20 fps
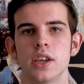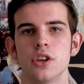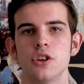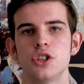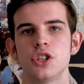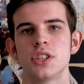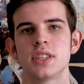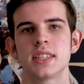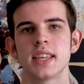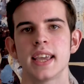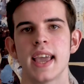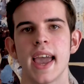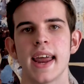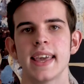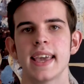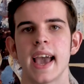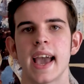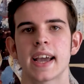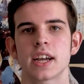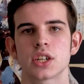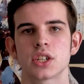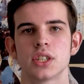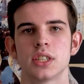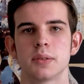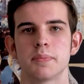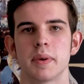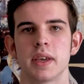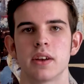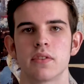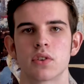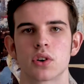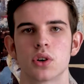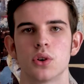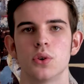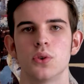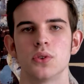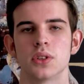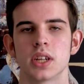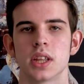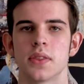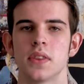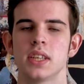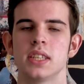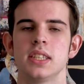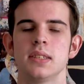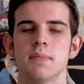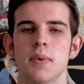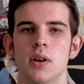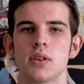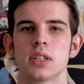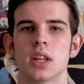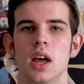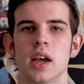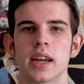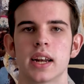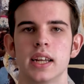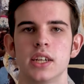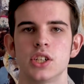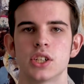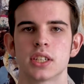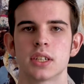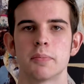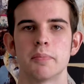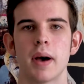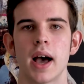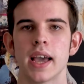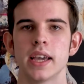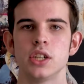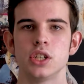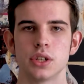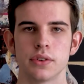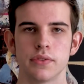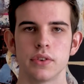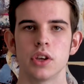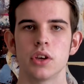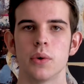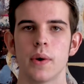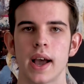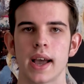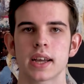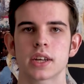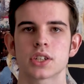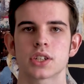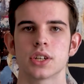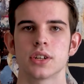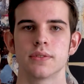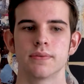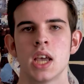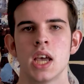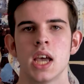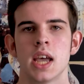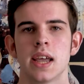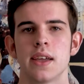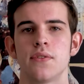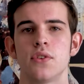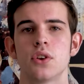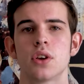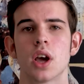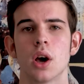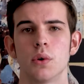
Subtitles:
you should see any actions being recorded. This is most likely just a page view action. If you go